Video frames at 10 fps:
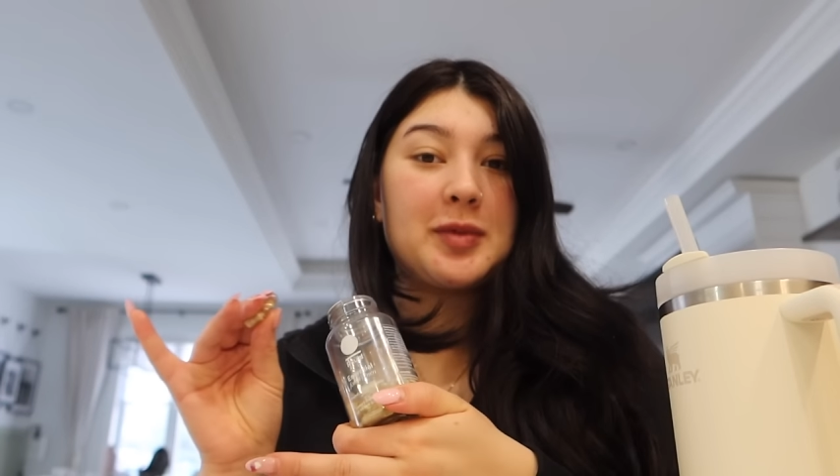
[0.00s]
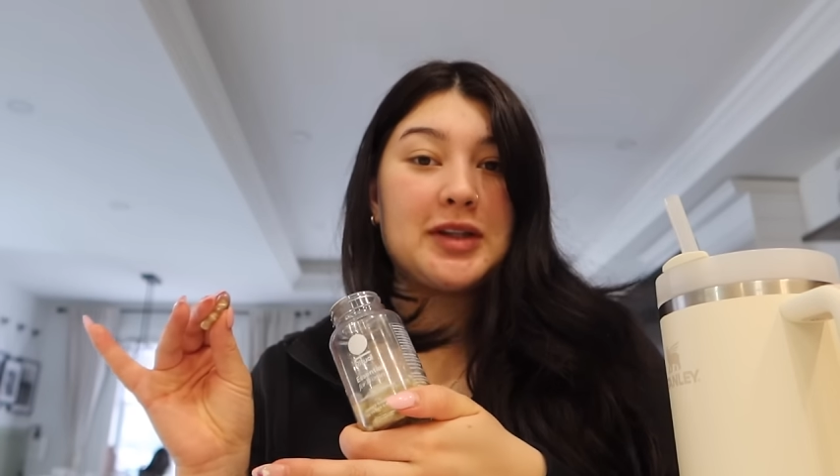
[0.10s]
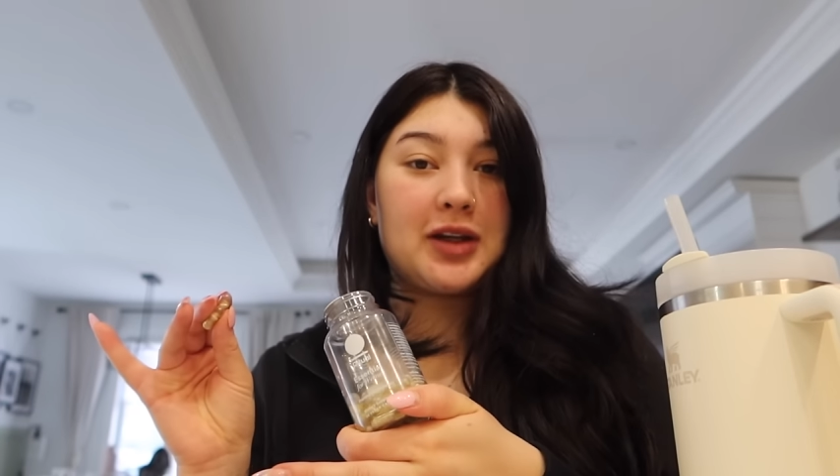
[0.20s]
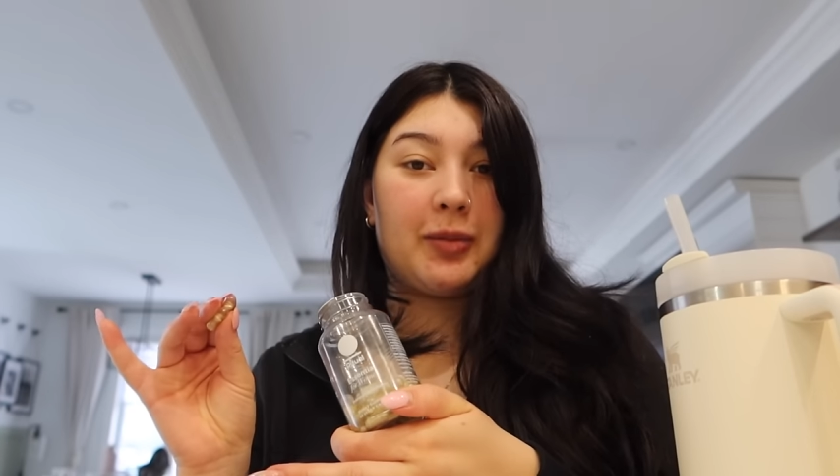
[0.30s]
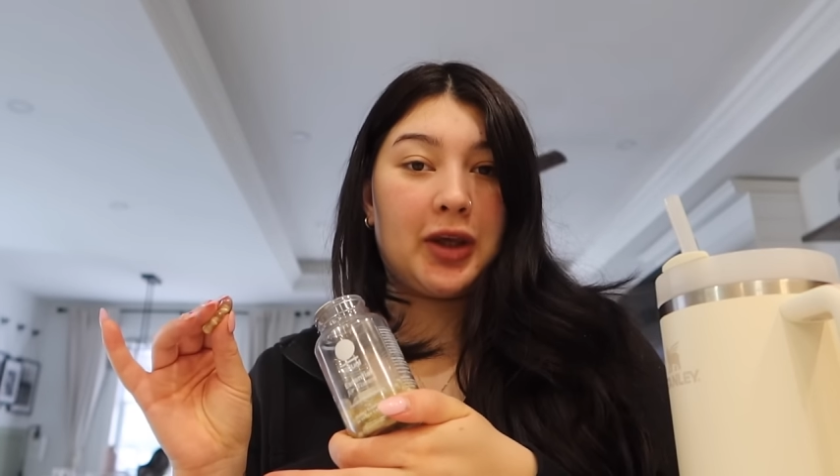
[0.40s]
me
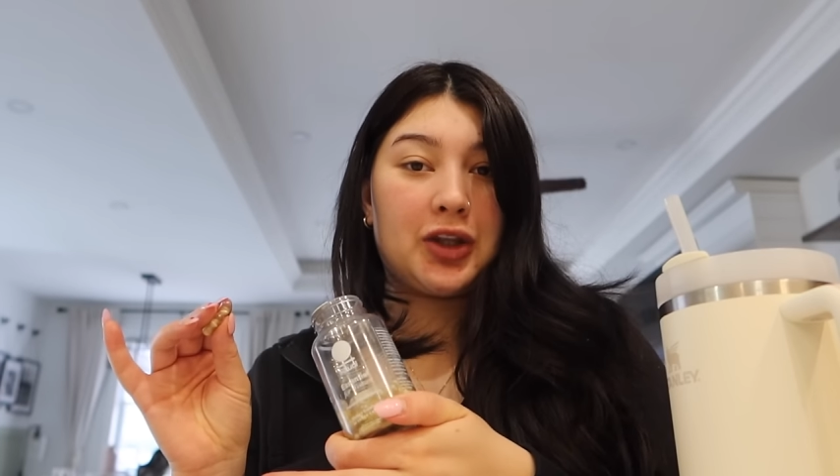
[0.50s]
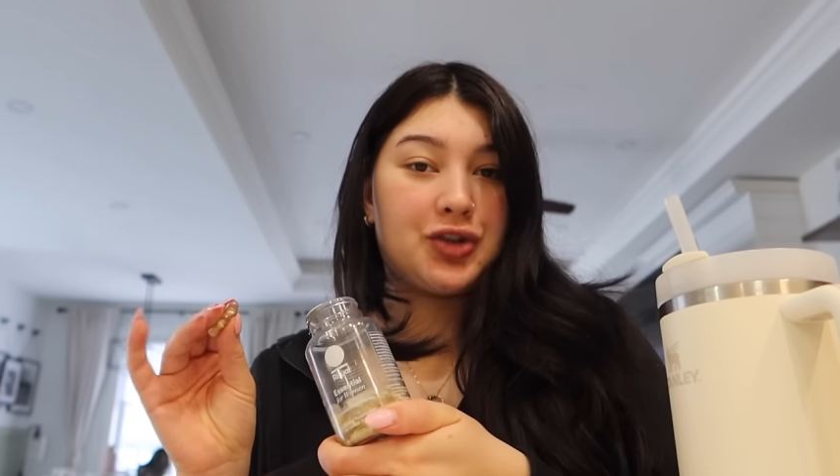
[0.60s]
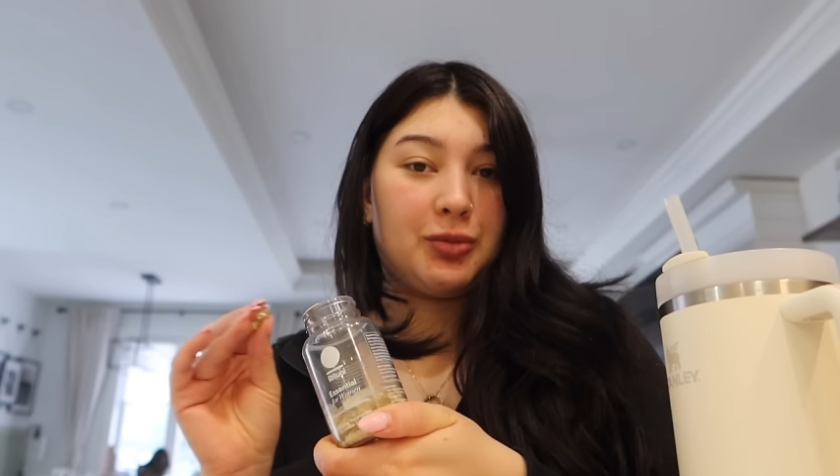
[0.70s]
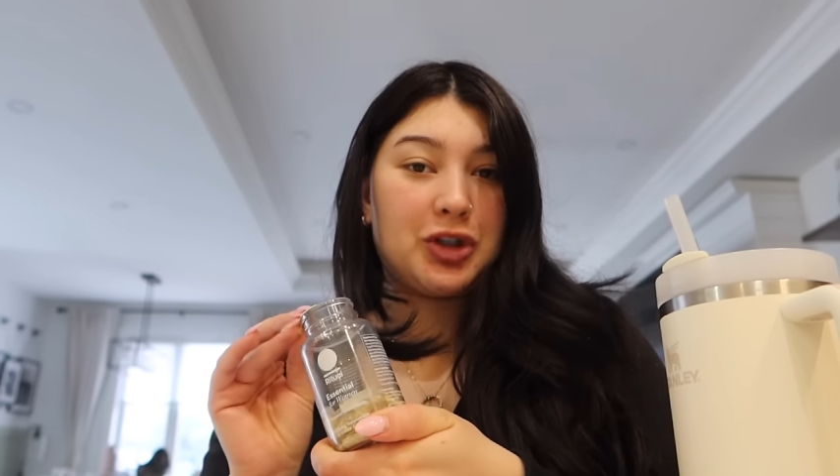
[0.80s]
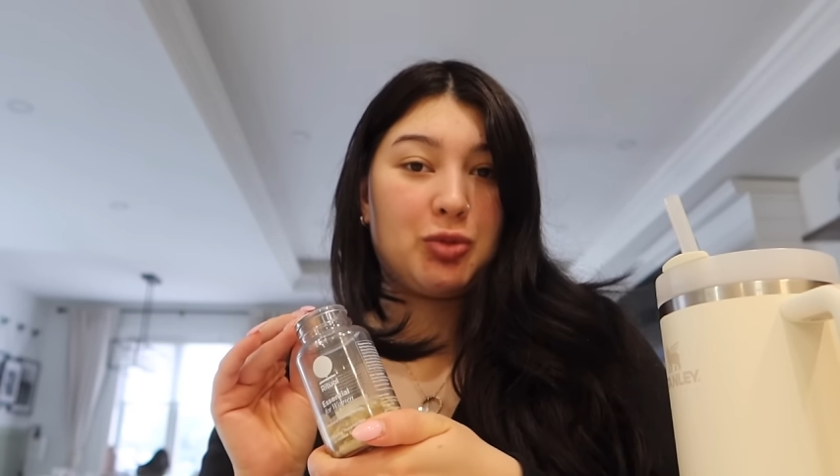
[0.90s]
stomach it
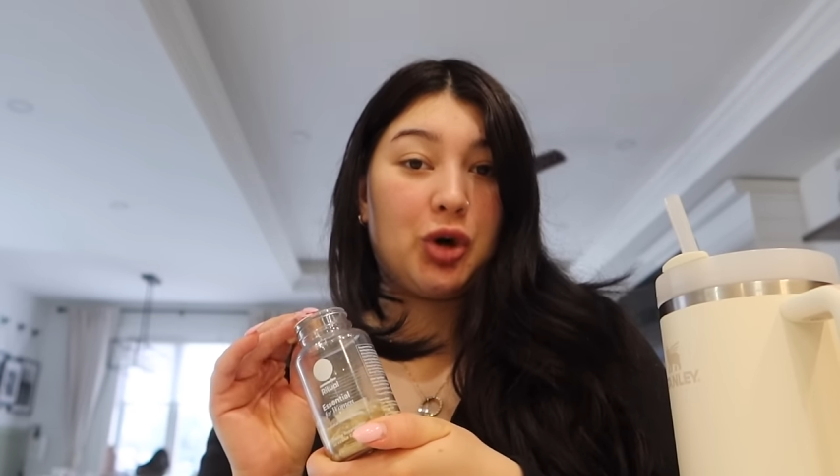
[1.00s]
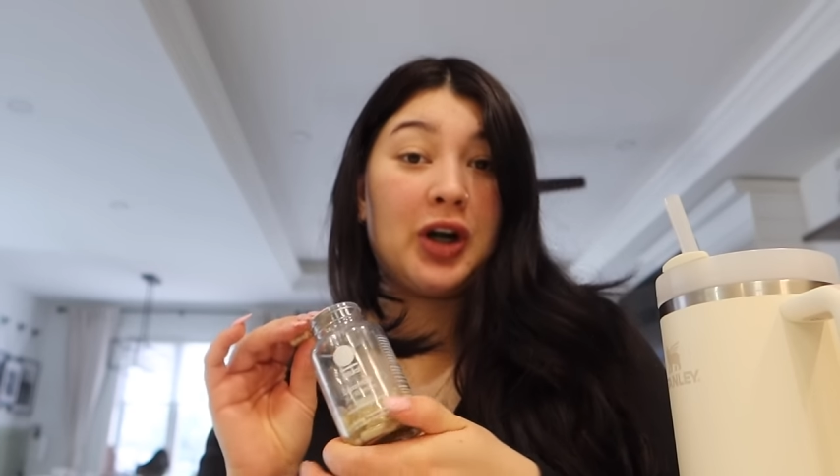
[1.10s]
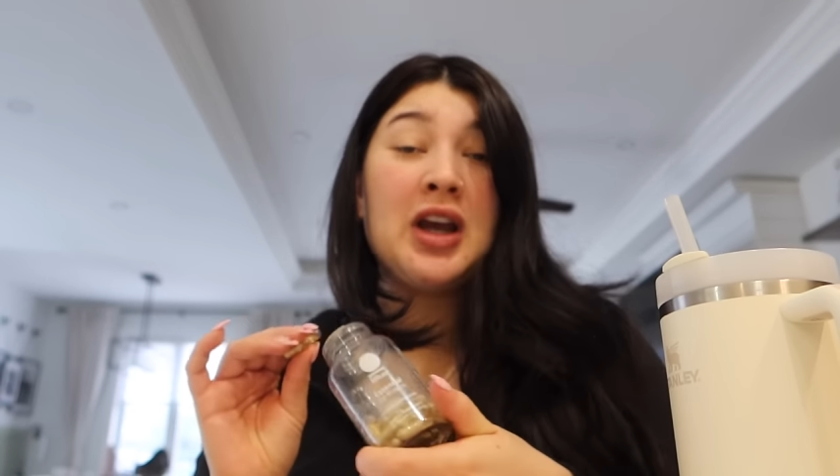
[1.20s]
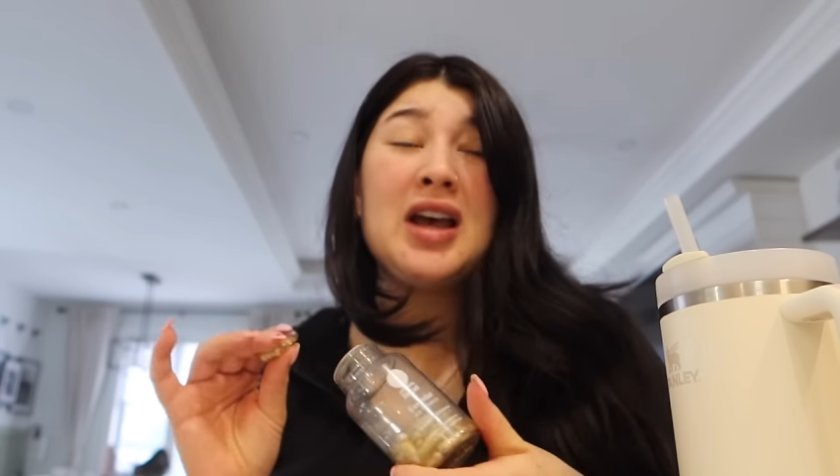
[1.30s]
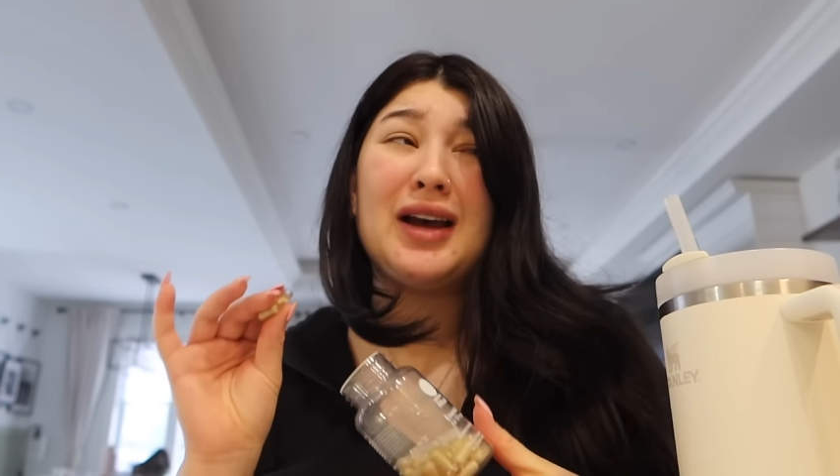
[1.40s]
so much more,